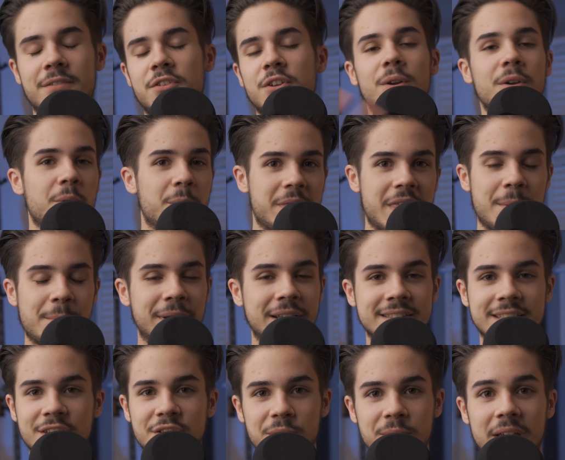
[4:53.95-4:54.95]
If you don't know what that
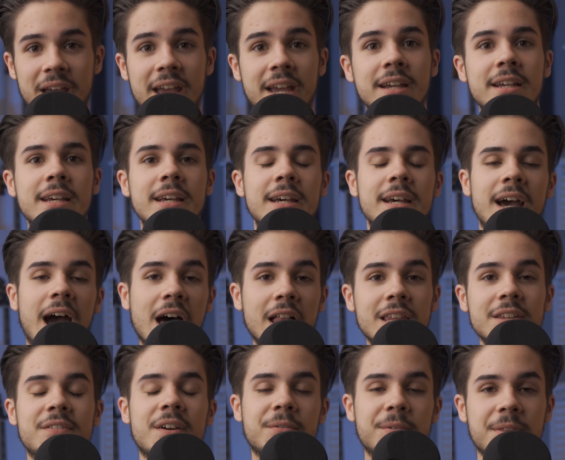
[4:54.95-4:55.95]
means, that's okay. I'll
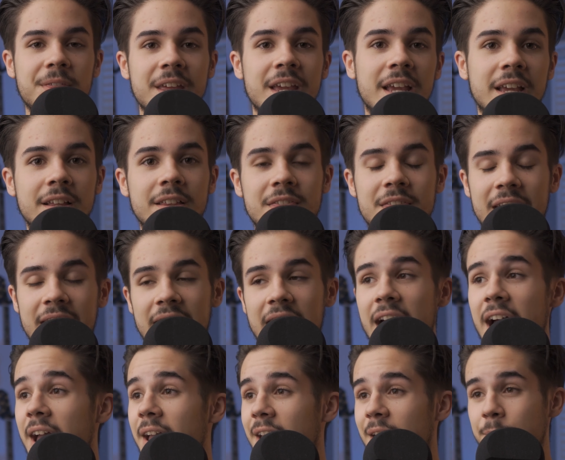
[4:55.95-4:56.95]
leave everything that
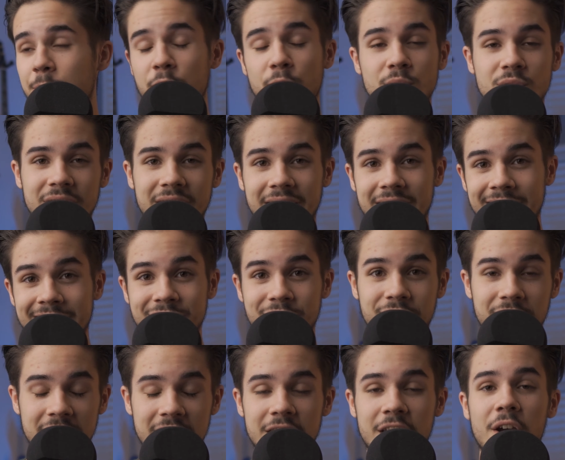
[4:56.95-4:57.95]
I am using in this
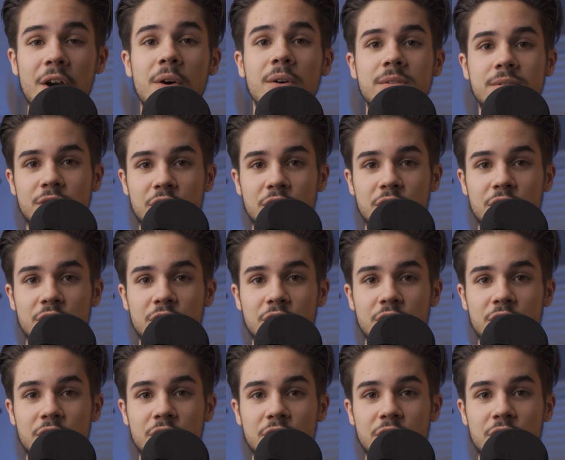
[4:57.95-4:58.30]
video